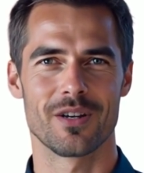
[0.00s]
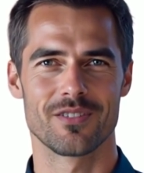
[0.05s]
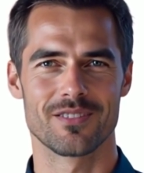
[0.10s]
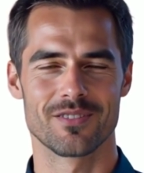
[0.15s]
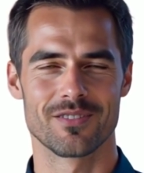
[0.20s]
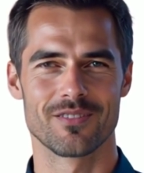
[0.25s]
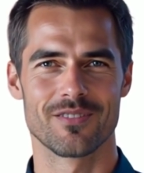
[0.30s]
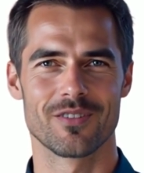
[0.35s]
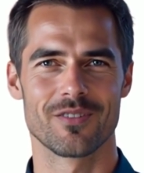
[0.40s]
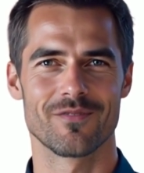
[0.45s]

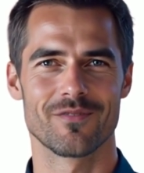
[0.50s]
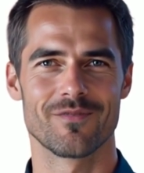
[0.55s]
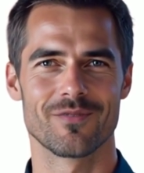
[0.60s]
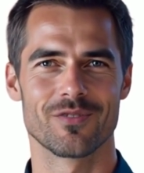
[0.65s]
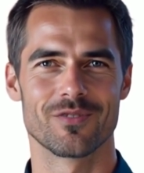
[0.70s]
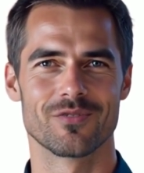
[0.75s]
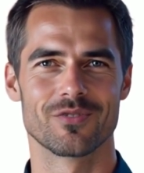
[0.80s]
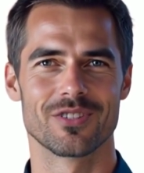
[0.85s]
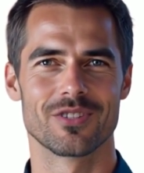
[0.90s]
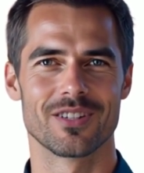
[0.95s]
personal
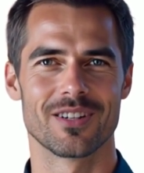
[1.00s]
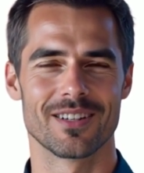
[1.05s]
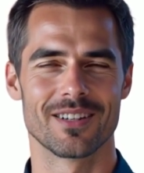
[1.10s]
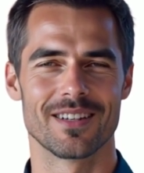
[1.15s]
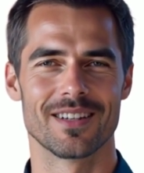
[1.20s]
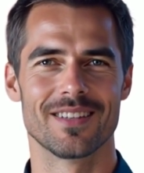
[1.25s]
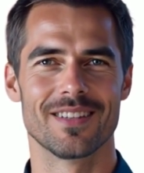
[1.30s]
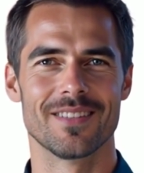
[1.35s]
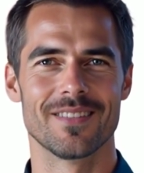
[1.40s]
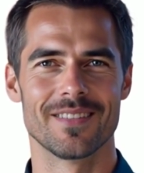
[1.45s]

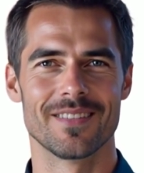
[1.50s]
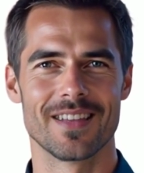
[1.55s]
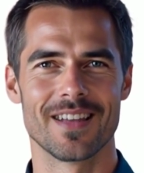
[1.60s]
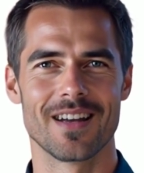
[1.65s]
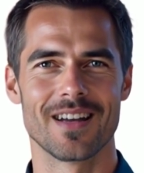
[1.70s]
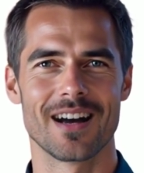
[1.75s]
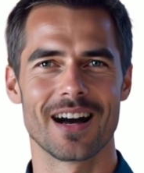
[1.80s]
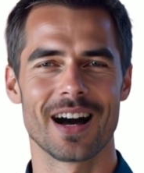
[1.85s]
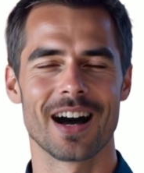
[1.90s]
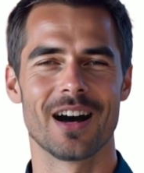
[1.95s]
future
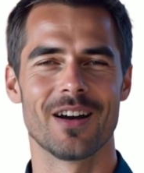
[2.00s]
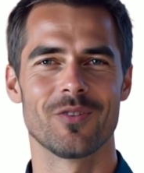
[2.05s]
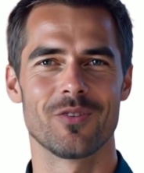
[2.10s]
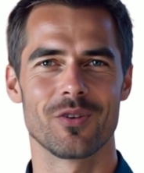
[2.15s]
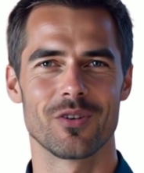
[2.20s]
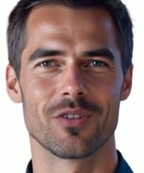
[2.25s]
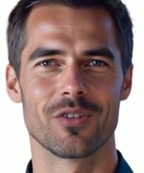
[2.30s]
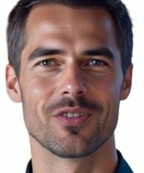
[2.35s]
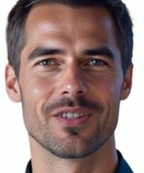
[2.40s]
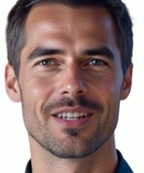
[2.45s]

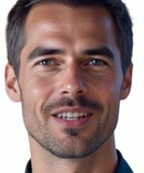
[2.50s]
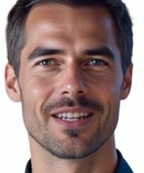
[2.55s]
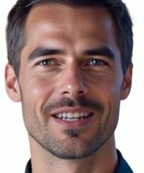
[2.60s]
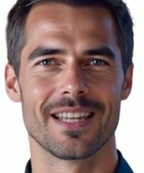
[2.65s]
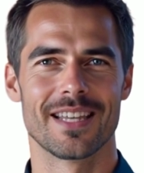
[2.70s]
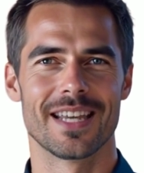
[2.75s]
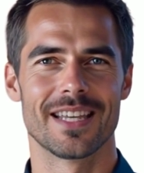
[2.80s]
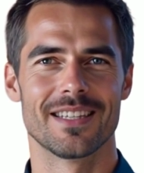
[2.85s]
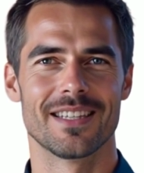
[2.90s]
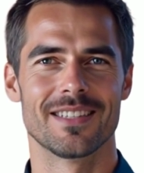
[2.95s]
are all
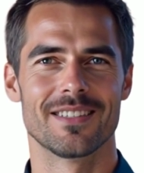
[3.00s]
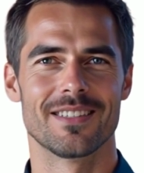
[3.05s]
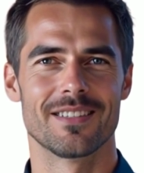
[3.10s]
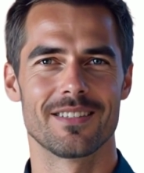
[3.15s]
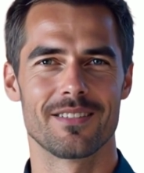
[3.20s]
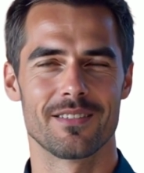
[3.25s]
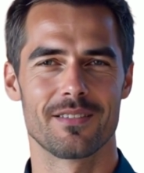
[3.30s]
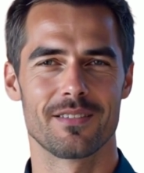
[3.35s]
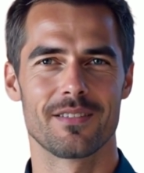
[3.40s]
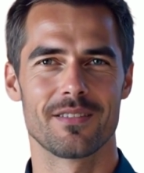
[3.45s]

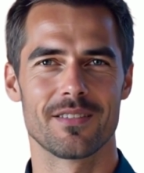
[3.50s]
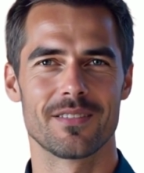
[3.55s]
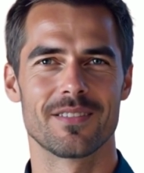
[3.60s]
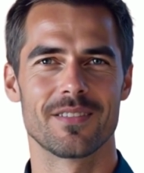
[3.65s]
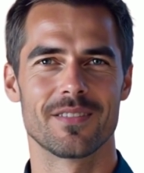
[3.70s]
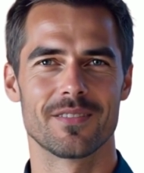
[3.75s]
connected